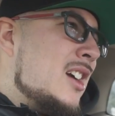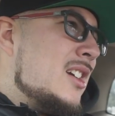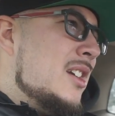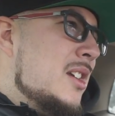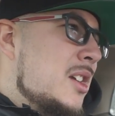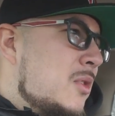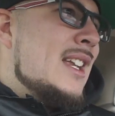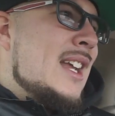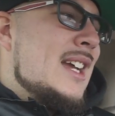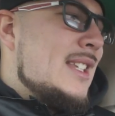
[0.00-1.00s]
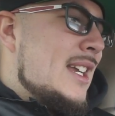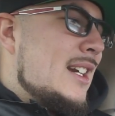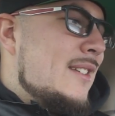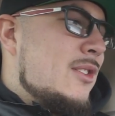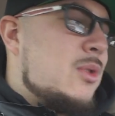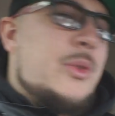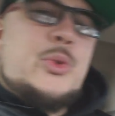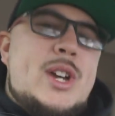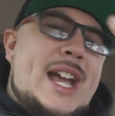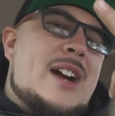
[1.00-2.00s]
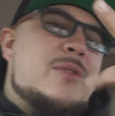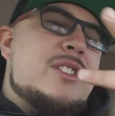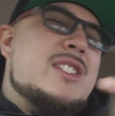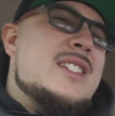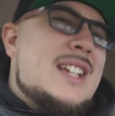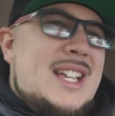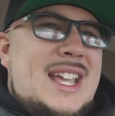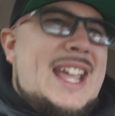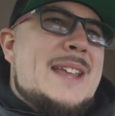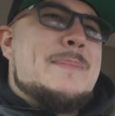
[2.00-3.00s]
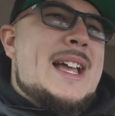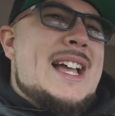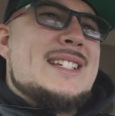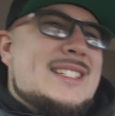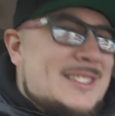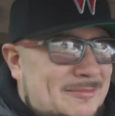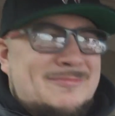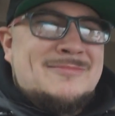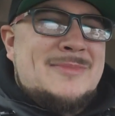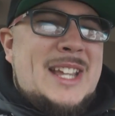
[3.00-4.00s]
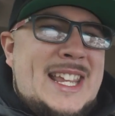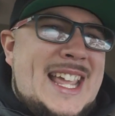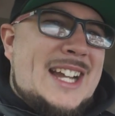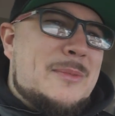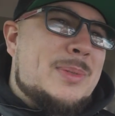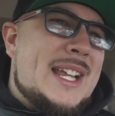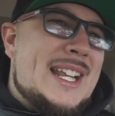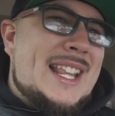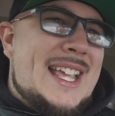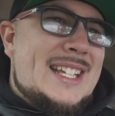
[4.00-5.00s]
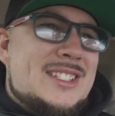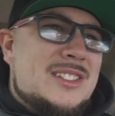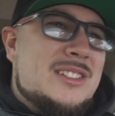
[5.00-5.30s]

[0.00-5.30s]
Yeah. 9, 10, 11, 12, three hours, eight bass. You can't complain like that, so.